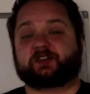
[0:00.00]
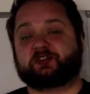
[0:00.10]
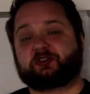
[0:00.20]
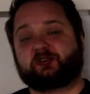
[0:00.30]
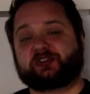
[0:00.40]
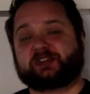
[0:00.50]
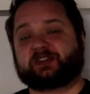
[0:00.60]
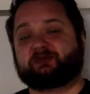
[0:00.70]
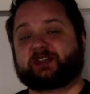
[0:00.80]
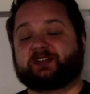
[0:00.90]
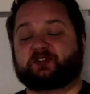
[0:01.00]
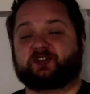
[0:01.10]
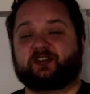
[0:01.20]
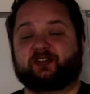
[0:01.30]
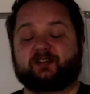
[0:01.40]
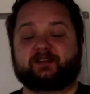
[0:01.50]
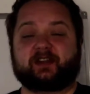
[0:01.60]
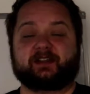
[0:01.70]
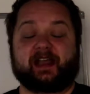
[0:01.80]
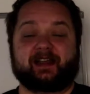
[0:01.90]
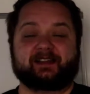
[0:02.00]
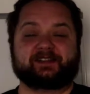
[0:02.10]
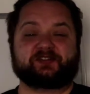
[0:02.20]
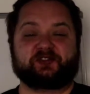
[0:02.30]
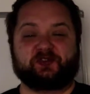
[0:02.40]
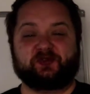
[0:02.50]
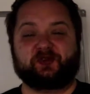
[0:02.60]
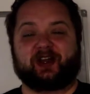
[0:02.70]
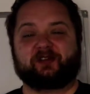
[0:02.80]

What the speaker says: Control systems engineering has two,